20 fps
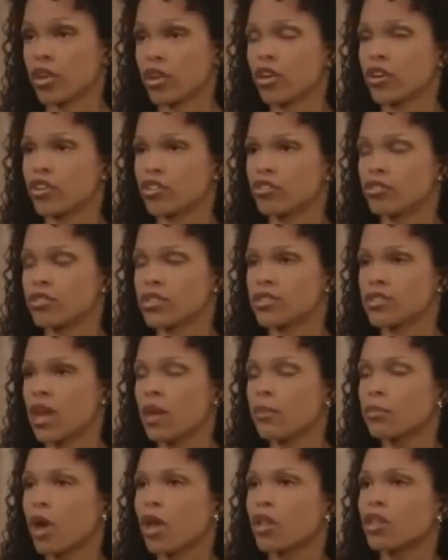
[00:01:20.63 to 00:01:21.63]
For starters, you can
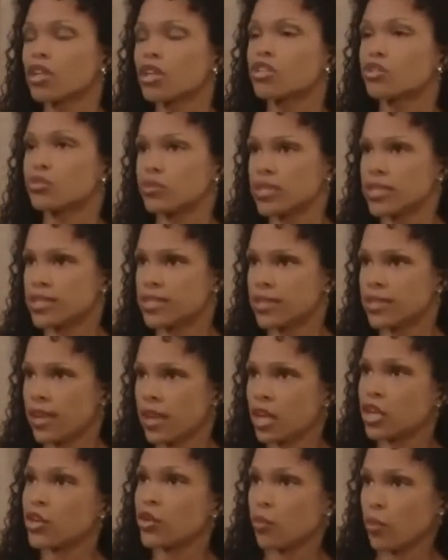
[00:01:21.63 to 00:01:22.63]
stop calling
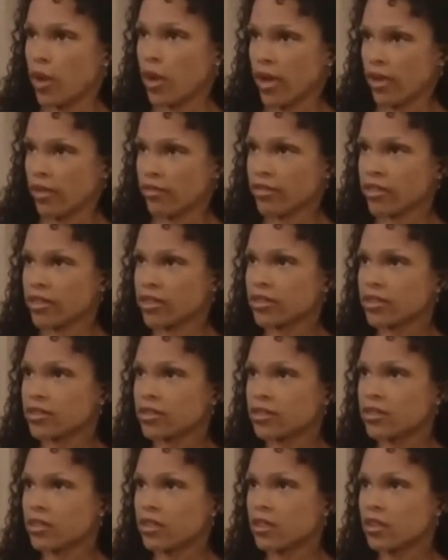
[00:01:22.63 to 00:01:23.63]
Teresa your wife
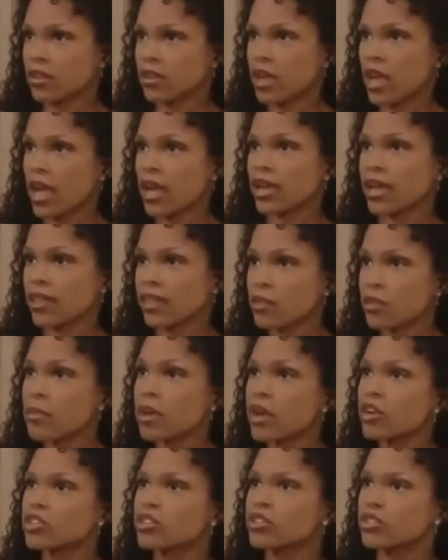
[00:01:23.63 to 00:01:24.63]
and get the
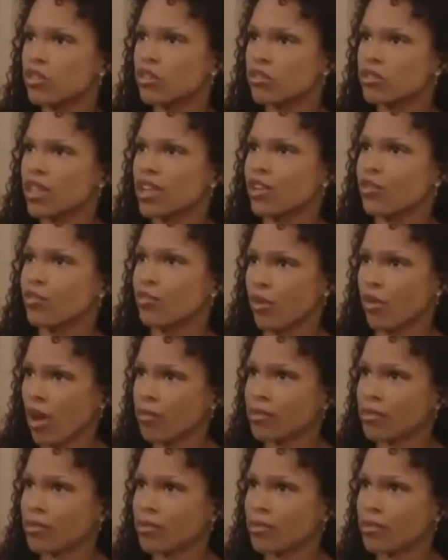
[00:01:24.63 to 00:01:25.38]
marriage annulled like you